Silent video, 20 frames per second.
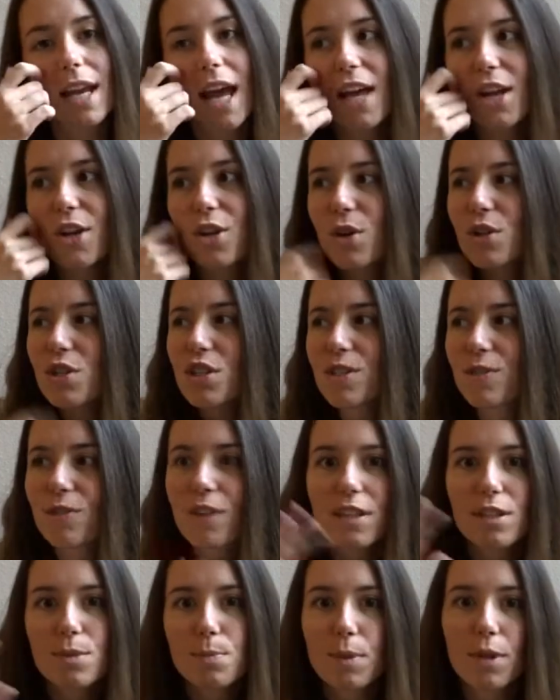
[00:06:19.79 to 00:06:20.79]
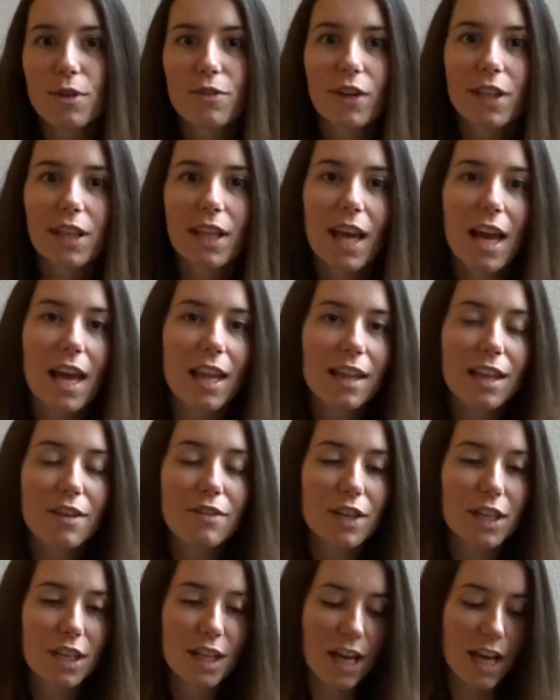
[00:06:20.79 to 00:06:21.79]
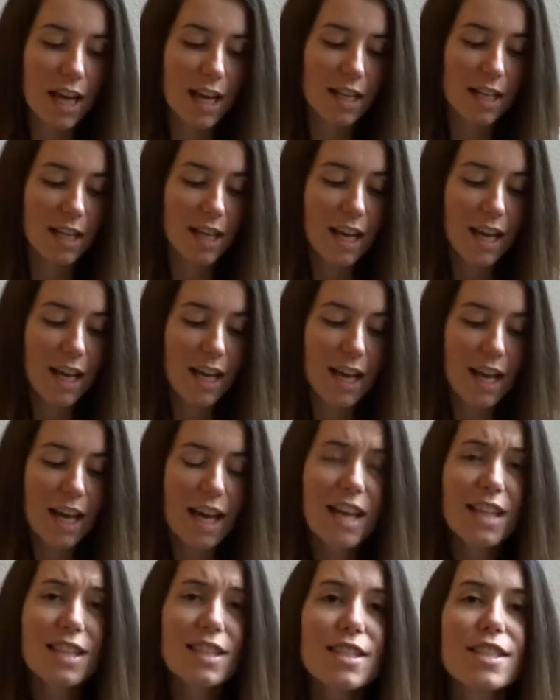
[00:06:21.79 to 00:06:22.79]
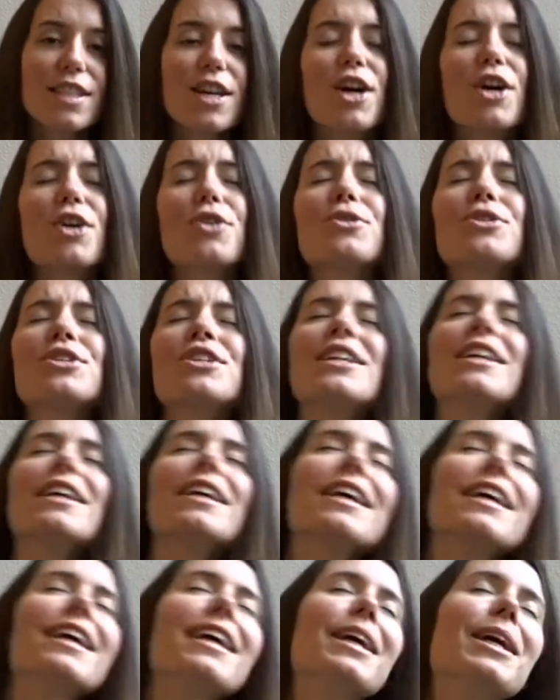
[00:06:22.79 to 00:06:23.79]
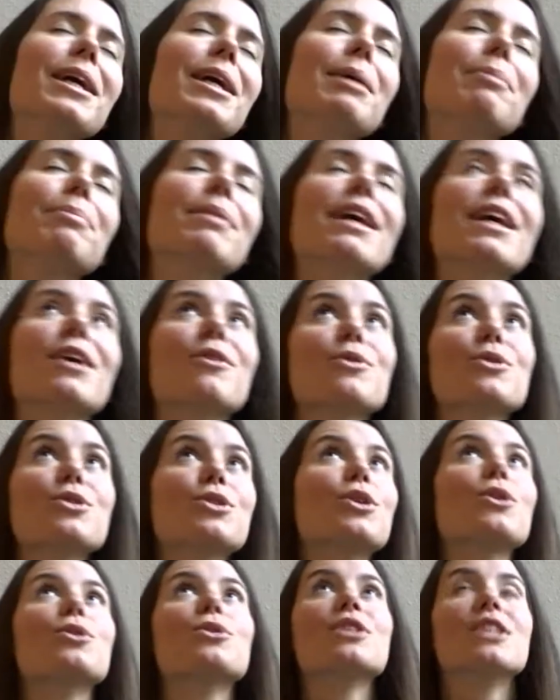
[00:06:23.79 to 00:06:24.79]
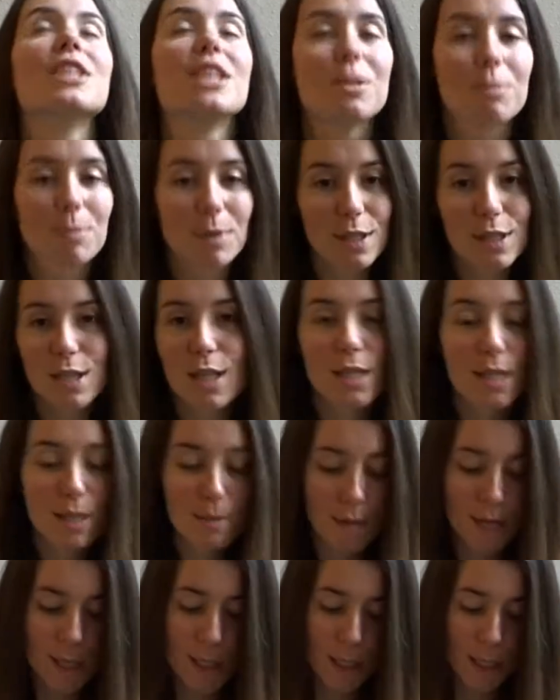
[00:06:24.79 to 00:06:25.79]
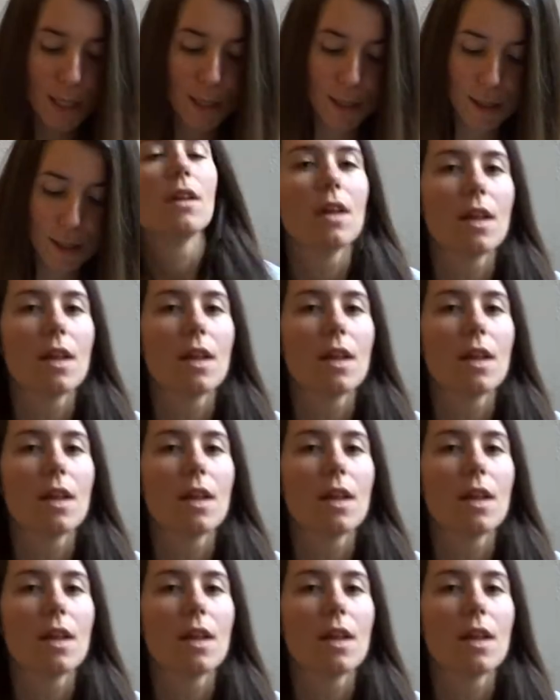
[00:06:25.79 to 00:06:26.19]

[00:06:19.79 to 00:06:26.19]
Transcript: I don't know, it just fits perfectly. I love it, and it's so cheap. Like, it was so cheap. It's amazing.